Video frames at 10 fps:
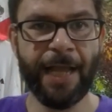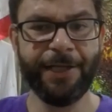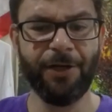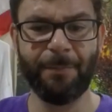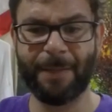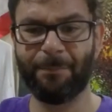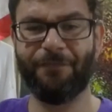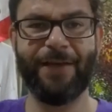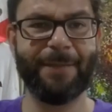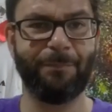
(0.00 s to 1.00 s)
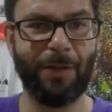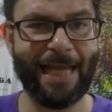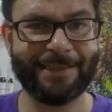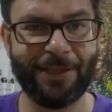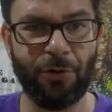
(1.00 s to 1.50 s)
you know, my fake
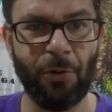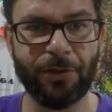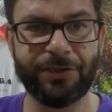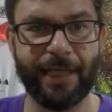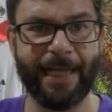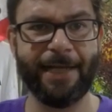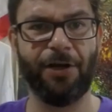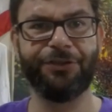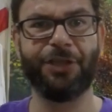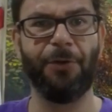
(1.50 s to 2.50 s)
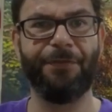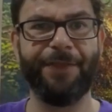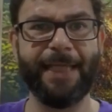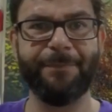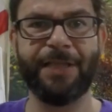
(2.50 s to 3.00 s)
plastic horse, again, adult
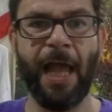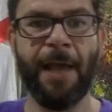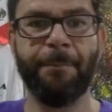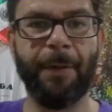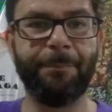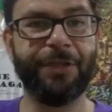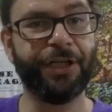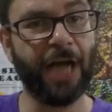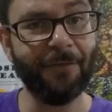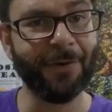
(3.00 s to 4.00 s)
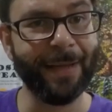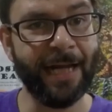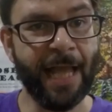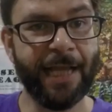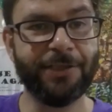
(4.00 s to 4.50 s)
themed, but the government
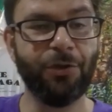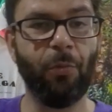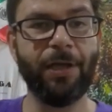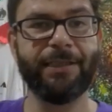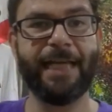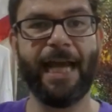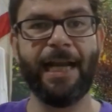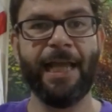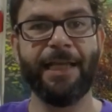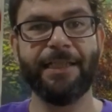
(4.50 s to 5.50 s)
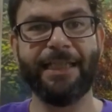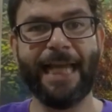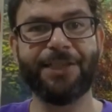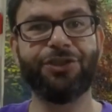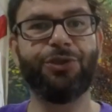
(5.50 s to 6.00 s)
is the one that
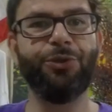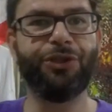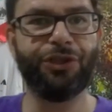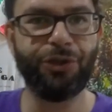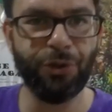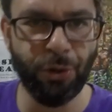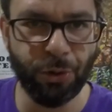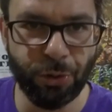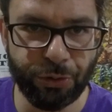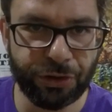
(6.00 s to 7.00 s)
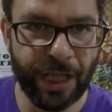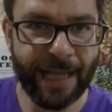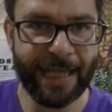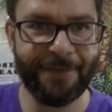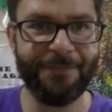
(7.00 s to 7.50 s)
gets to choose
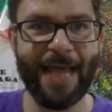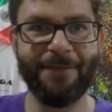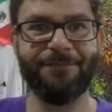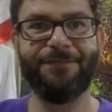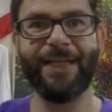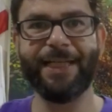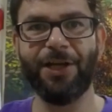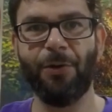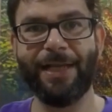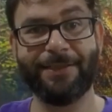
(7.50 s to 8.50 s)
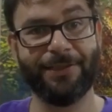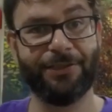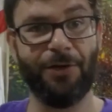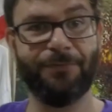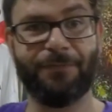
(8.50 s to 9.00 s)
if that video is
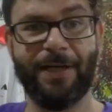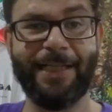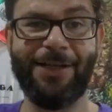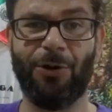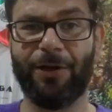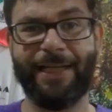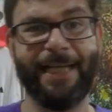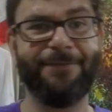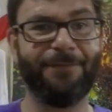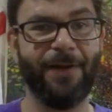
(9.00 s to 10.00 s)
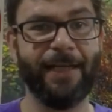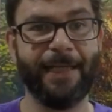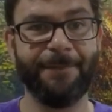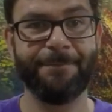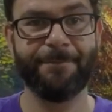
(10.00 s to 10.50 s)
adult friendly or kid friendly.
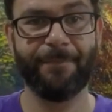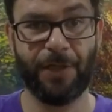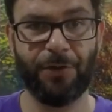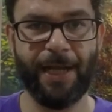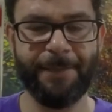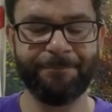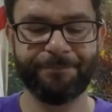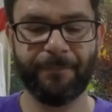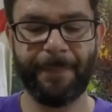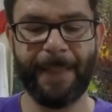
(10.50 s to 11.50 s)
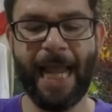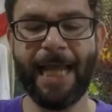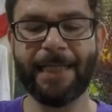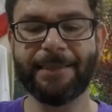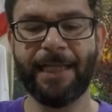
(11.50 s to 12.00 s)
Okay?
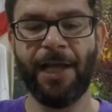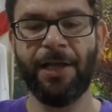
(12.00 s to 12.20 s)
And